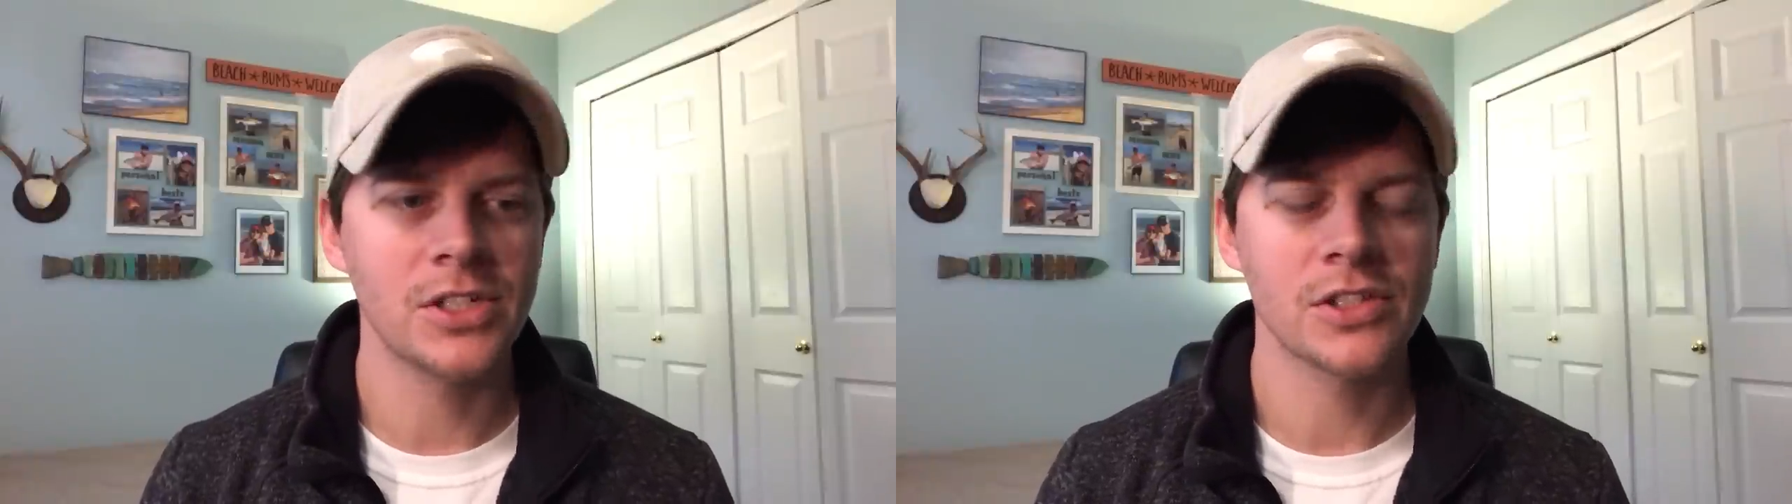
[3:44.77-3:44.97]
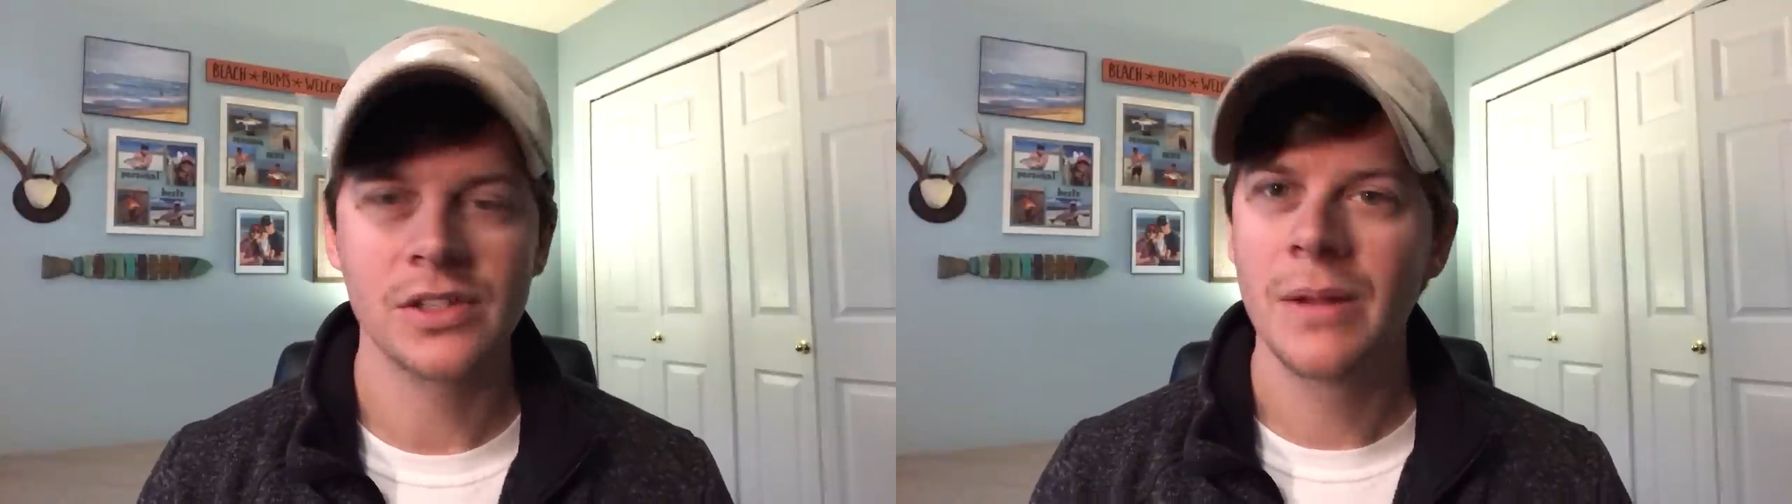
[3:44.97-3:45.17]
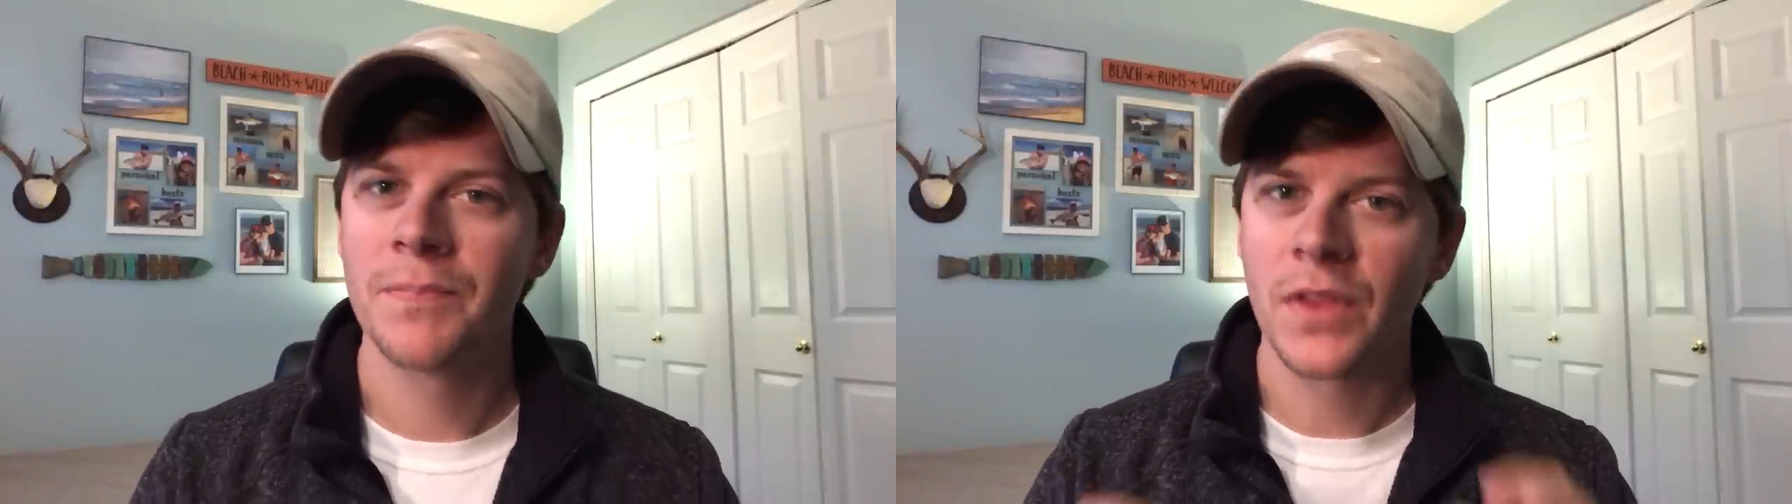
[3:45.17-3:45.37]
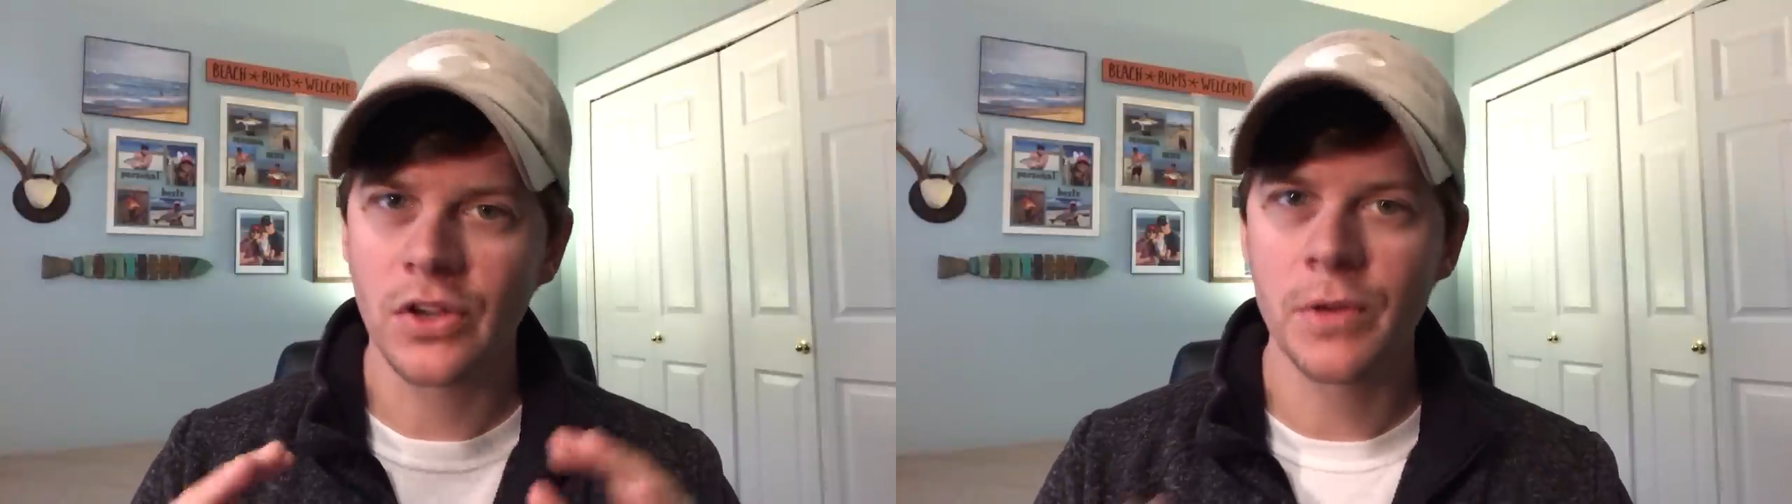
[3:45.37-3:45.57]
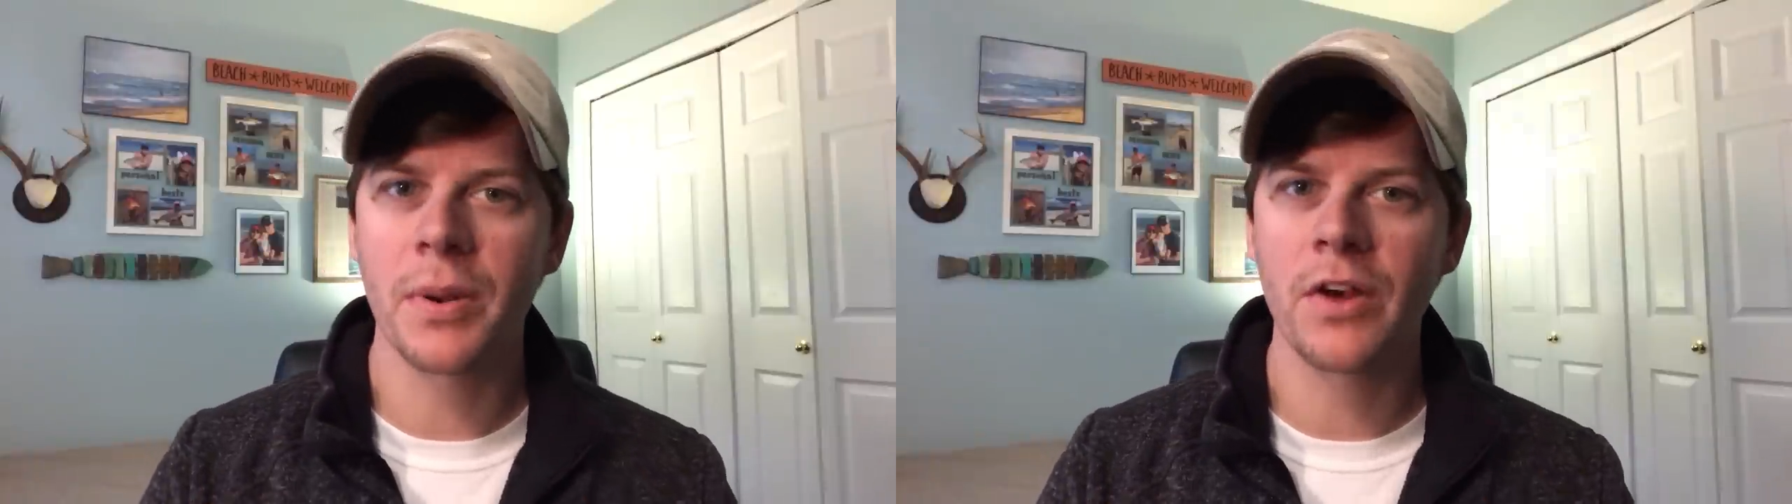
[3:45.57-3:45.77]
Just a
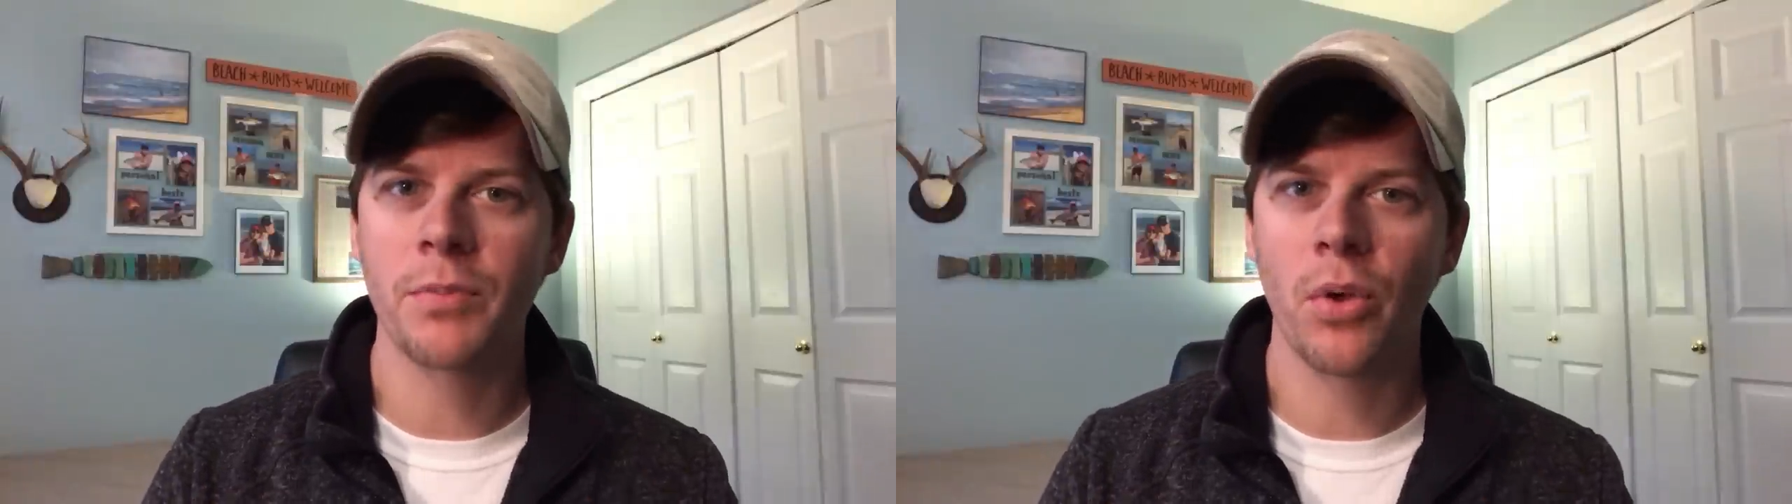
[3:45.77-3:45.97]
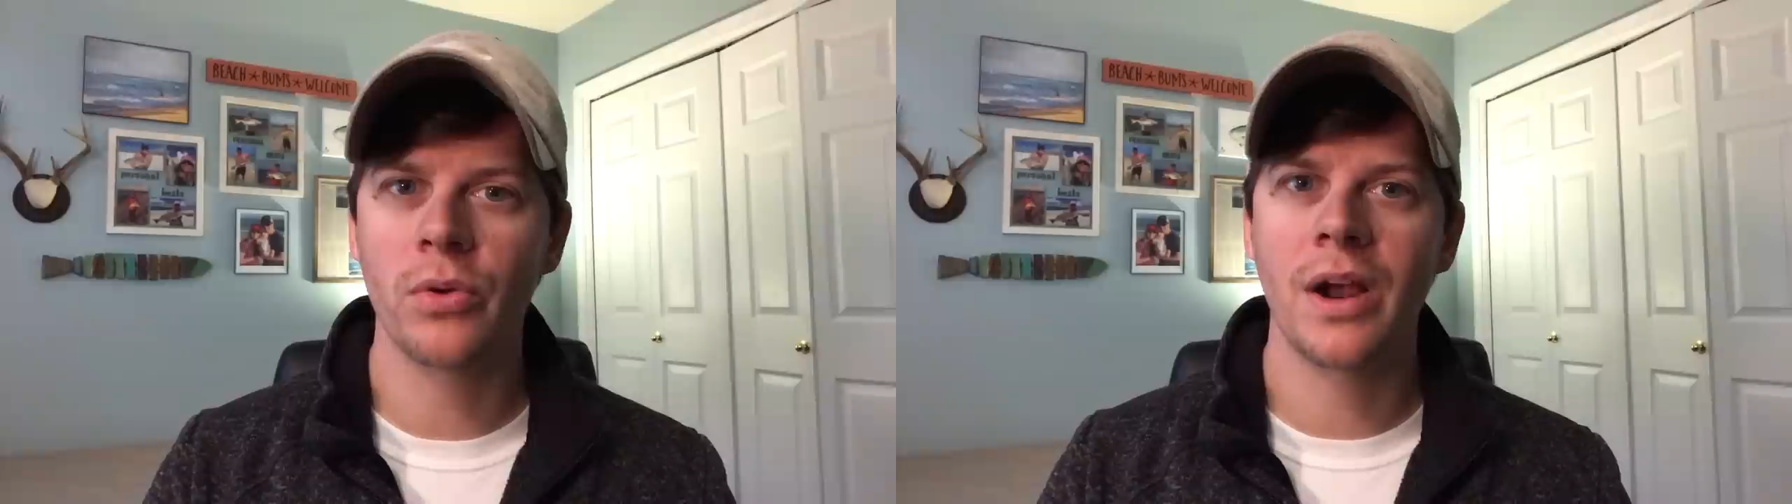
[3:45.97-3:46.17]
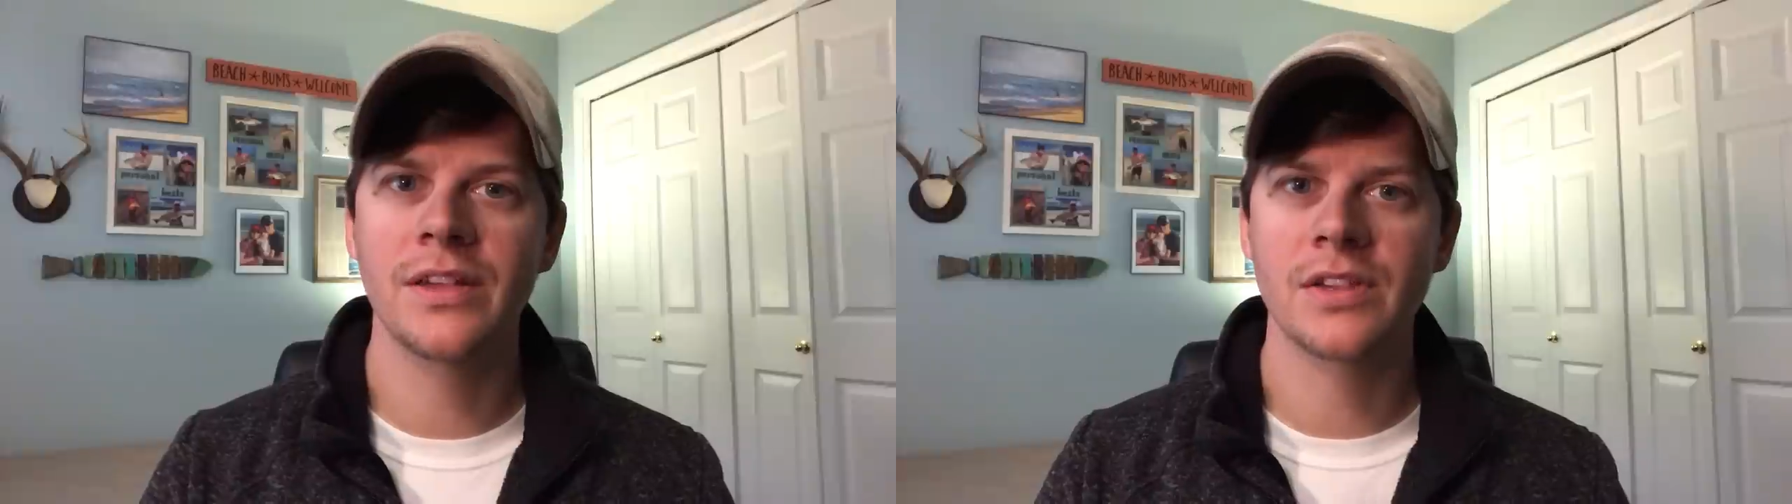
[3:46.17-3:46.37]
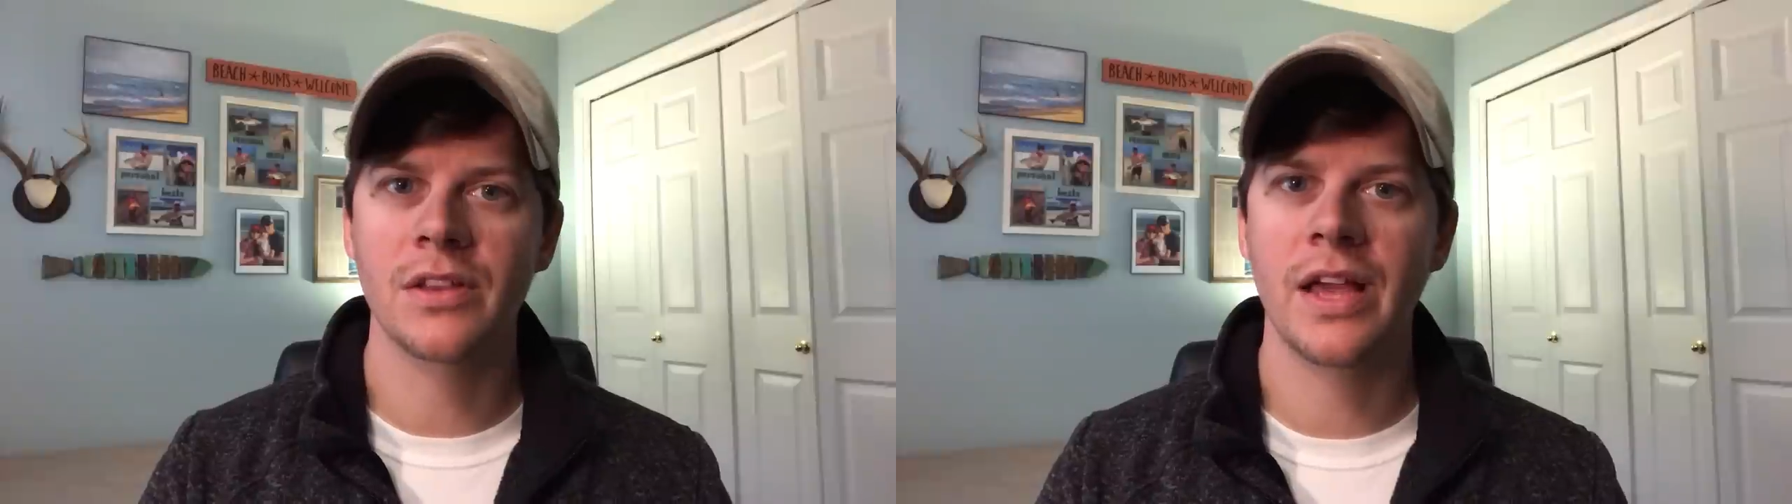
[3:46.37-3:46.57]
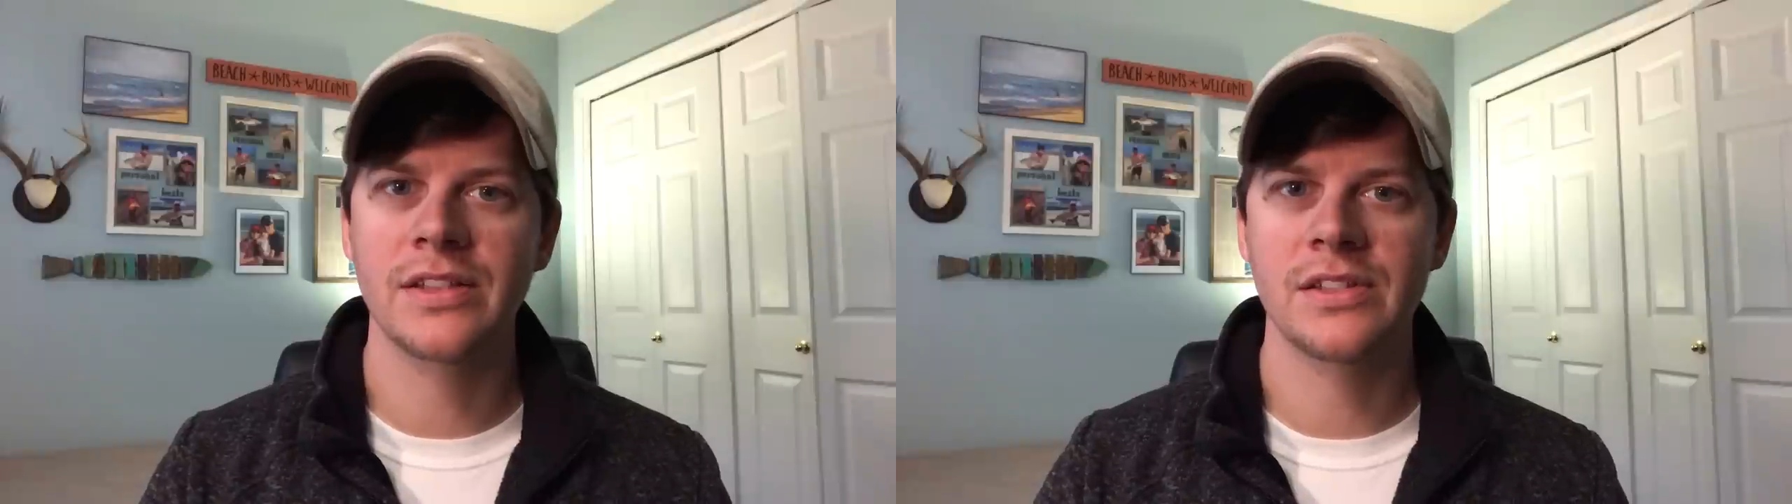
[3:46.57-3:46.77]
good pair of polarized
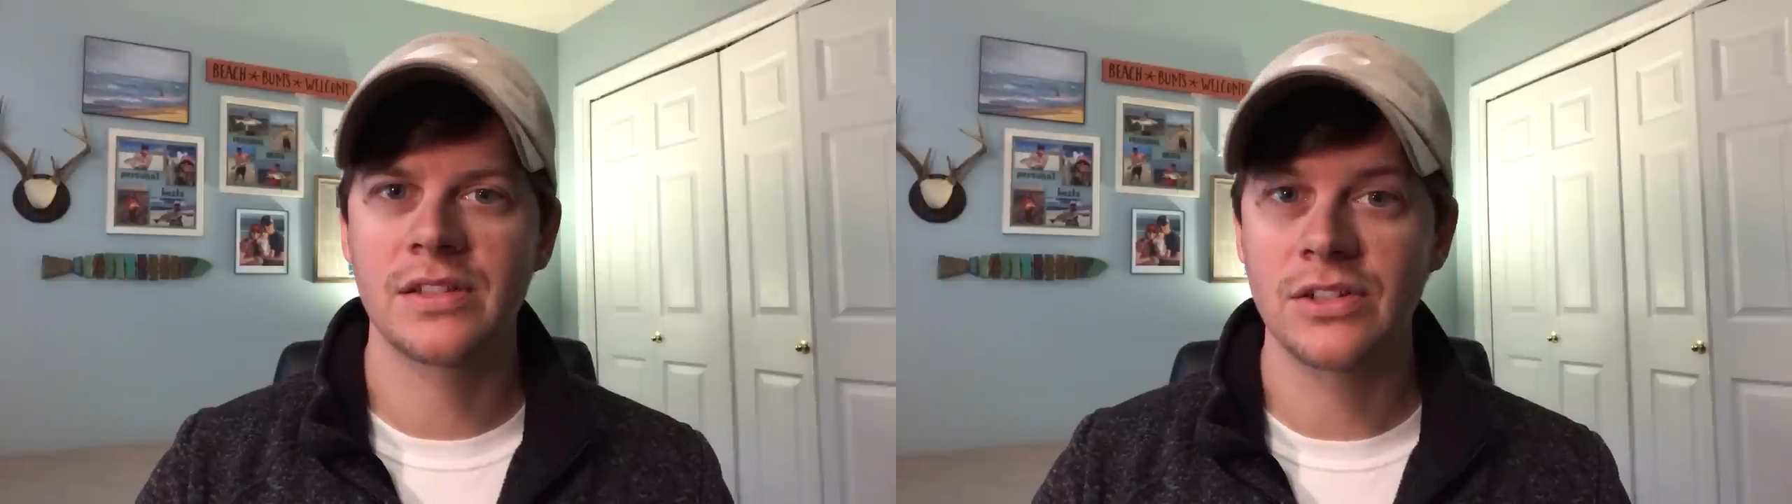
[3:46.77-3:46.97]
sunglasses